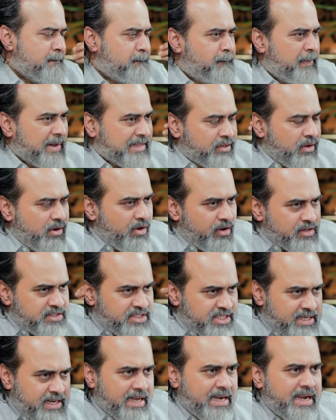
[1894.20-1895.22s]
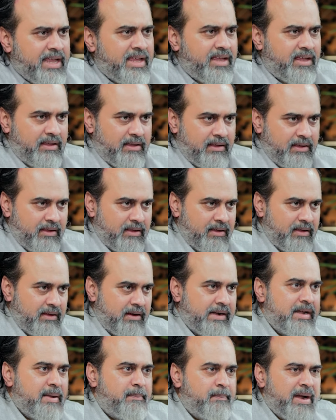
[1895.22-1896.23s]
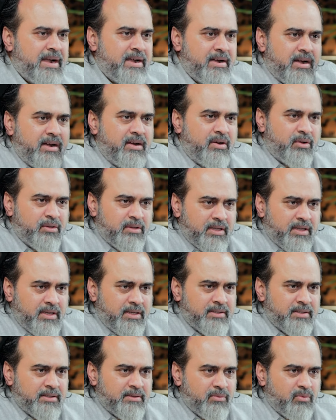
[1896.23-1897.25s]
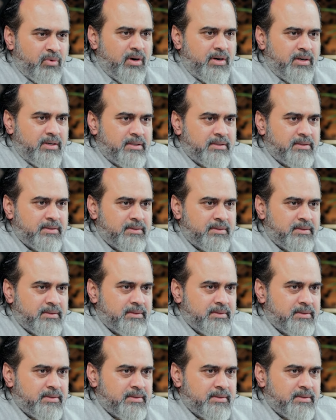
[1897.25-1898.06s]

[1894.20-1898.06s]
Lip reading: and pathologically dependent on the world.